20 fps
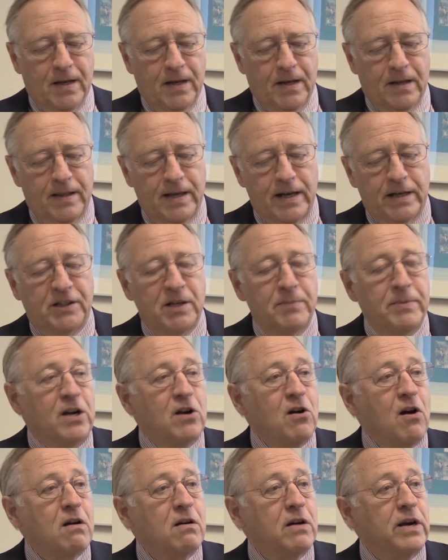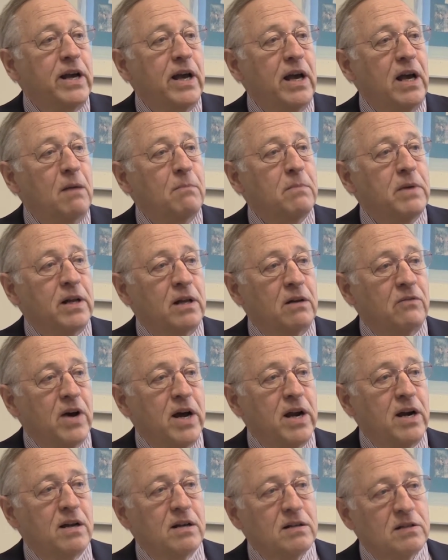Then Jimmy Carter came and
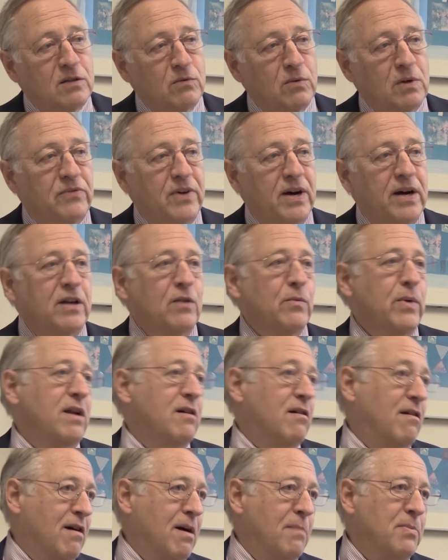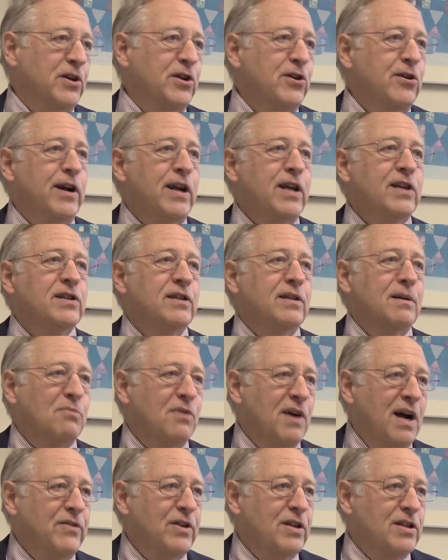invited us to evaluate our opportunities in the
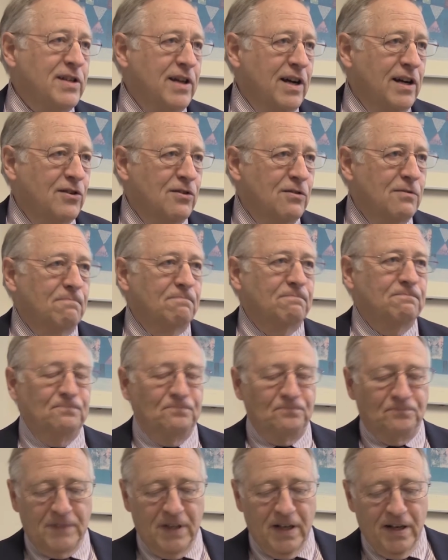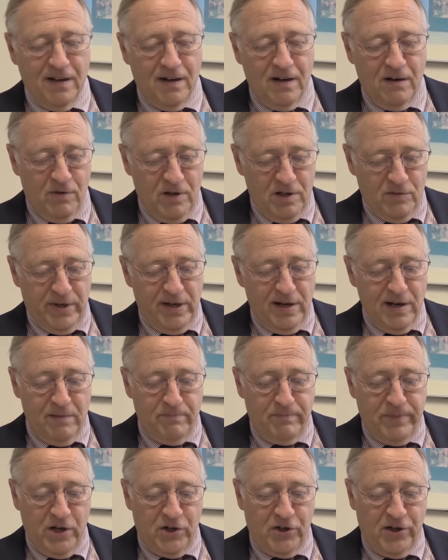private sector. In other words, we
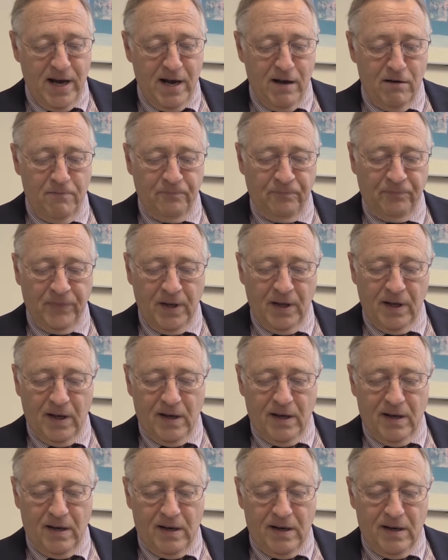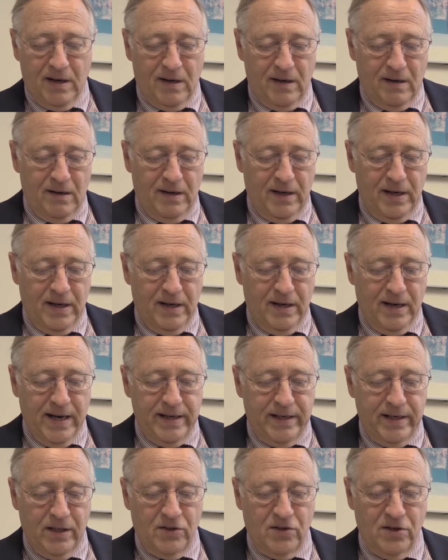got pitched out, and I
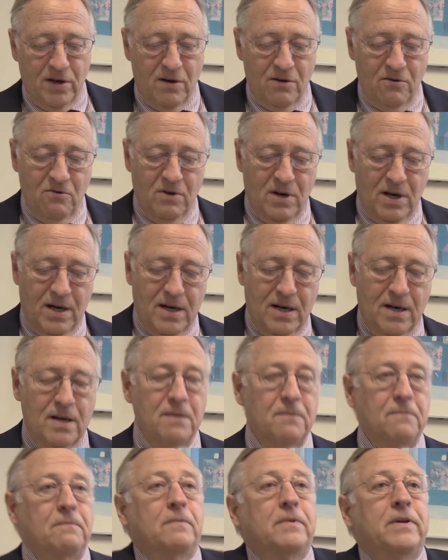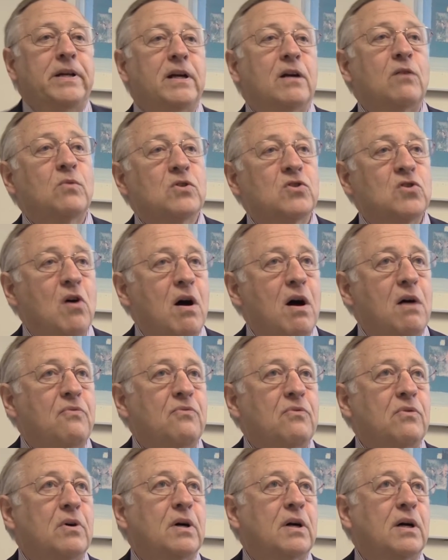did so. Dick was off
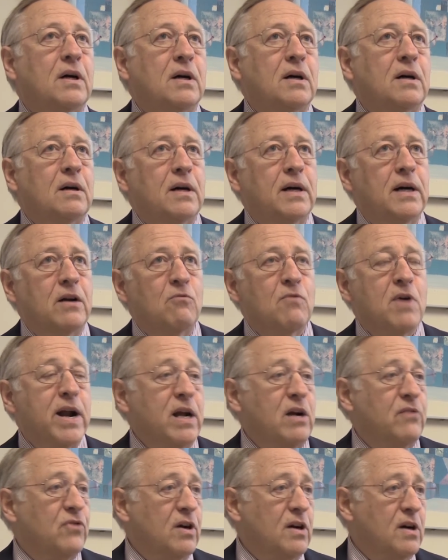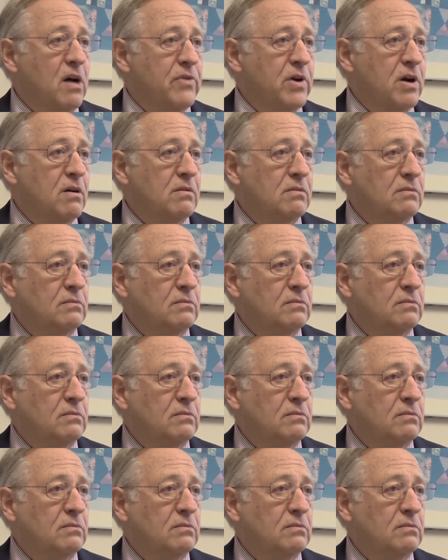and running for governor.